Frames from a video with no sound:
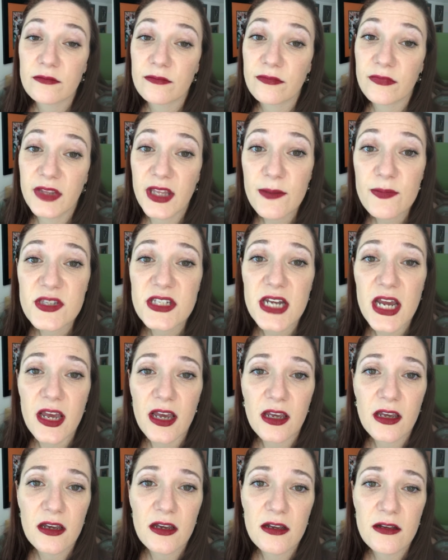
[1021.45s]

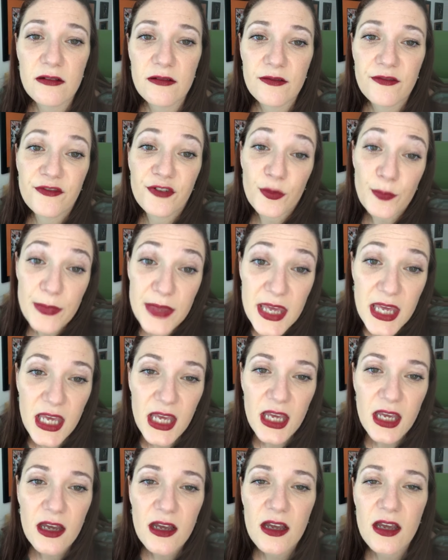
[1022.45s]
lipstick for
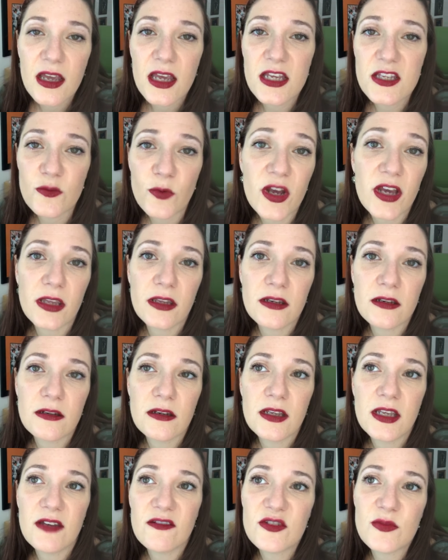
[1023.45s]
me is what
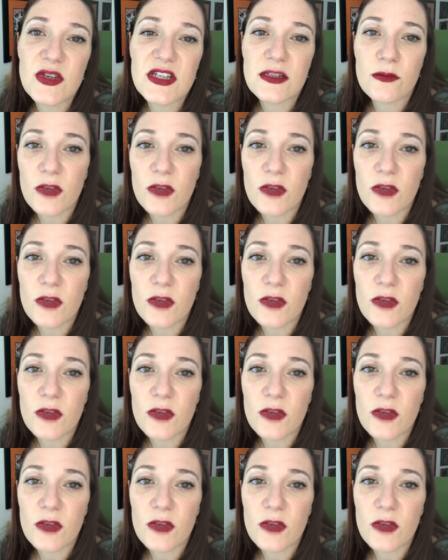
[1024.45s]
gives me some